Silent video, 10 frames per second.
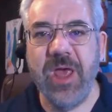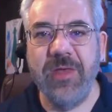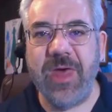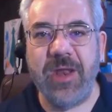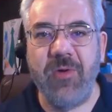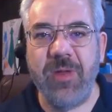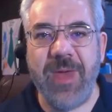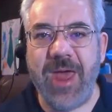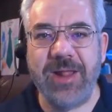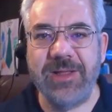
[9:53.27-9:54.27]
that it
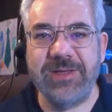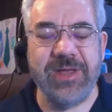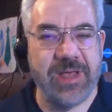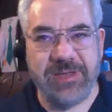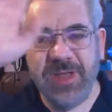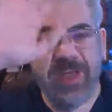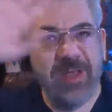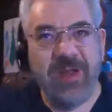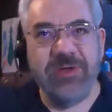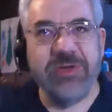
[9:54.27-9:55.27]
automatically says,
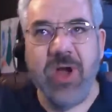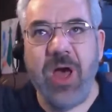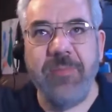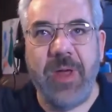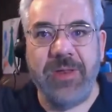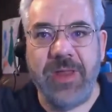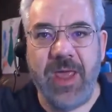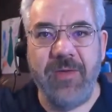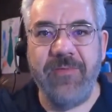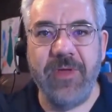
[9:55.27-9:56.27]
here's your on button,
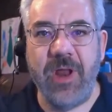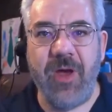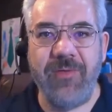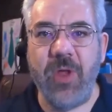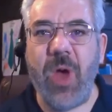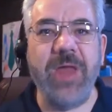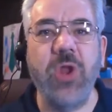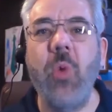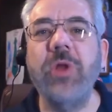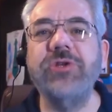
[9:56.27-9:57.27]
Dave. I
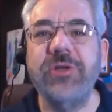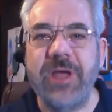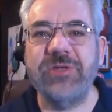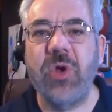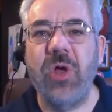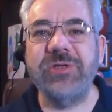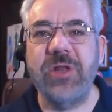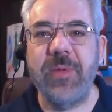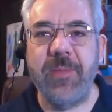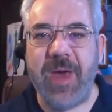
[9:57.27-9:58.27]
know what your next call is going to
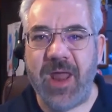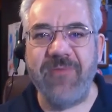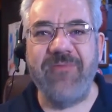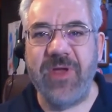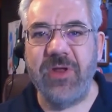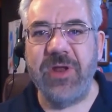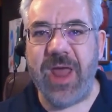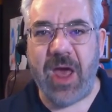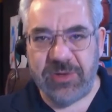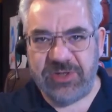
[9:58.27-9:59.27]
be about. I figured it
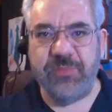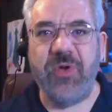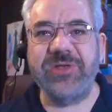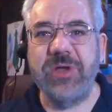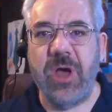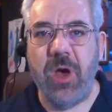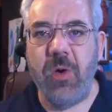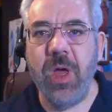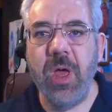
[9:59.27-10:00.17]
out. Just press go.